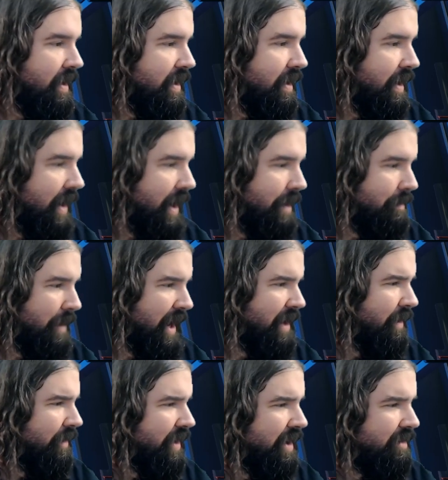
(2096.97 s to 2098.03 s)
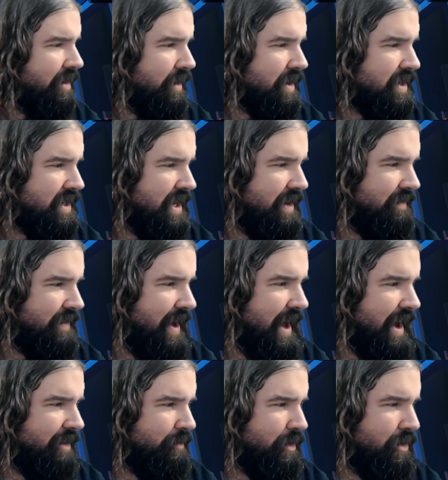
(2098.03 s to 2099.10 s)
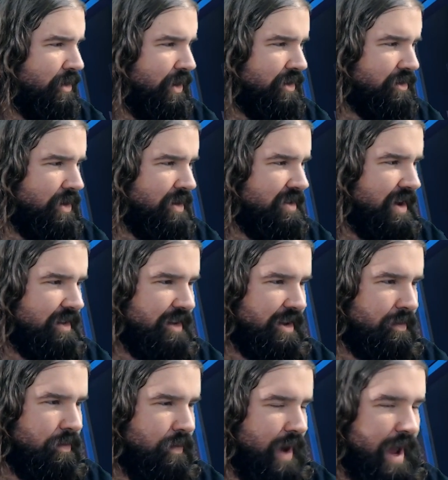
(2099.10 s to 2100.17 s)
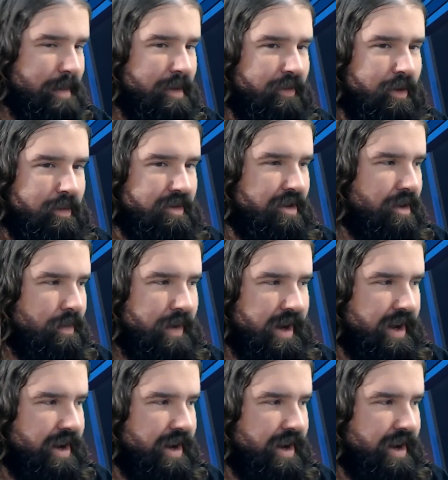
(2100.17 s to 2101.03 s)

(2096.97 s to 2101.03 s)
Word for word: Um, but I don't think so because T5 patrol escort sounds like way before we started working on